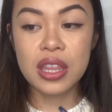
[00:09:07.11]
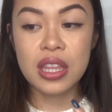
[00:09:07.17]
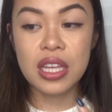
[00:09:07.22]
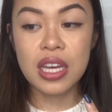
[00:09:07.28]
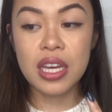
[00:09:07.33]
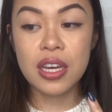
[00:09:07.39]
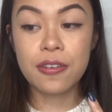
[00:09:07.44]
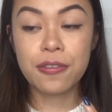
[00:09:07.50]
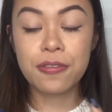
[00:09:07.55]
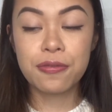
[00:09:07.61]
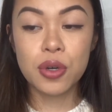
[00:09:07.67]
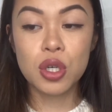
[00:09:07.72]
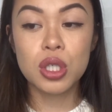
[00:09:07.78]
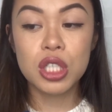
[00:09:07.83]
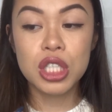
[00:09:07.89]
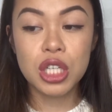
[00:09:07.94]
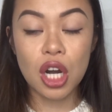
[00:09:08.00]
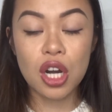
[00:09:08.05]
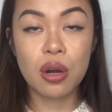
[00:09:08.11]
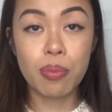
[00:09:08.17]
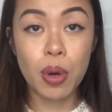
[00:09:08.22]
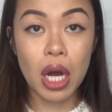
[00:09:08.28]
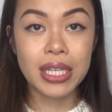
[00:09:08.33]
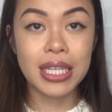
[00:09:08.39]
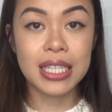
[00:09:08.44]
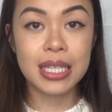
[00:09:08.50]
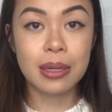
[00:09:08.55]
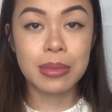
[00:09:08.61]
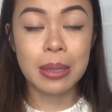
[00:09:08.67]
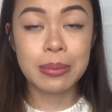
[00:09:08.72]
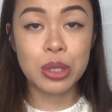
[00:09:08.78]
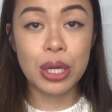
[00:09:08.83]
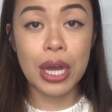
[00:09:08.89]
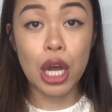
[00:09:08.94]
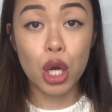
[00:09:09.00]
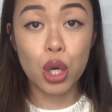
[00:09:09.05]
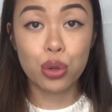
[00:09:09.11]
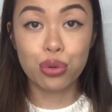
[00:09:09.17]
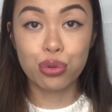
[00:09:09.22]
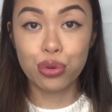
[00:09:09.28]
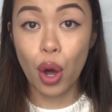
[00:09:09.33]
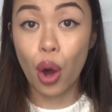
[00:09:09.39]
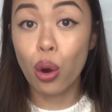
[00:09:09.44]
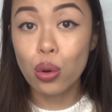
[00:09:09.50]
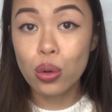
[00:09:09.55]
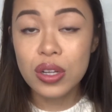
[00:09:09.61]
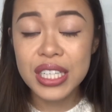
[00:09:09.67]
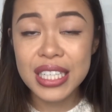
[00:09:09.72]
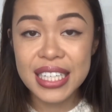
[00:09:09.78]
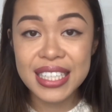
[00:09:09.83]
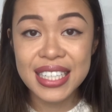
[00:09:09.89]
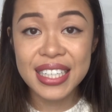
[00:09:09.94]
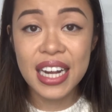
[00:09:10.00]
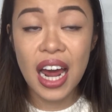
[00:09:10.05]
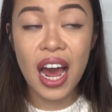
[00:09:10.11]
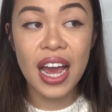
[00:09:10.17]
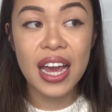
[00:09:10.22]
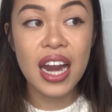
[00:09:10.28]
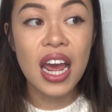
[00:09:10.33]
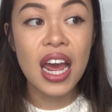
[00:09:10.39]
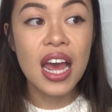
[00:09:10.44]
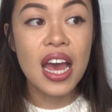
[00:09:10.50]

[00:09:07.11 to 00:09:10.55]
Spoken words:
the full starter box is sometimes you get clothes inside,